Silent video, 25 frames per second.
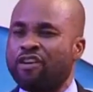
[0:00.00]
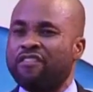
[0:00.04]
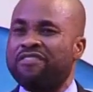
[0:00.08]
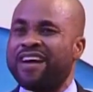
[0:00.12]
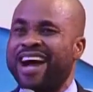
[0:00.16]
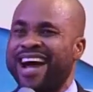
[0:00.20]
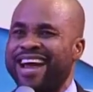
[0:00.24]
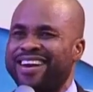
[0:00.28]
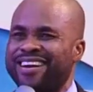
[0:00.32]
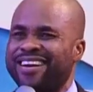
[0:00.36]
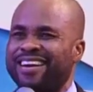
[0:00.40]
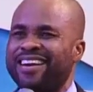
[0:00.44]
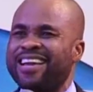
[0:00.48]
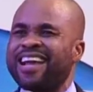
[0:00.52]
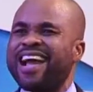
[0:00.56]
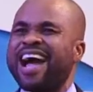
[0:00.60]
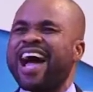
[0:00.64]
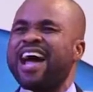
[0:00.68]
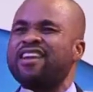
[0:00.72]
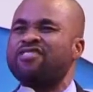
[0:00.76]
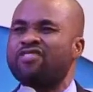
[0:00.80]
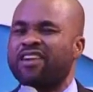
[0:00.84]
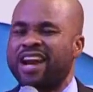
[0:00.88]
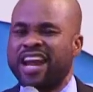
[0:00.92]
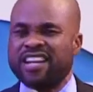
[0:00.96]
of handling
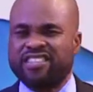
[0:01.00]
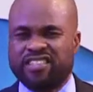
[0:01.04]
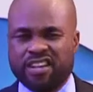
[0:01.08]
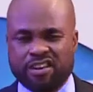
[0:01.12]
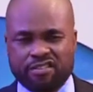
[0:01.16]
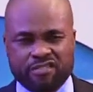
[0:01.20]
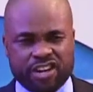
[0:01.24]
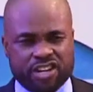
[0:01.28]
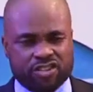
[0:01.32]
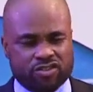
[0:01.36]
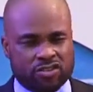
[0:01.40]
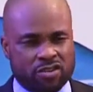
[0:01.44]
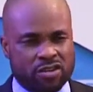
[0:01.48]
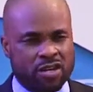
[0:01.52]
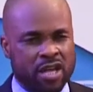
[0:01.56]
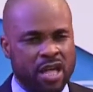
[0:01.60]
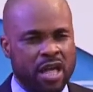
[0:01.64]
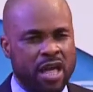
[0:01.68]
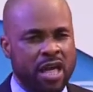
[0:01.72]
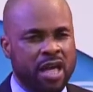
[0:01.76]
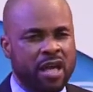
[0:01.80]
another generation.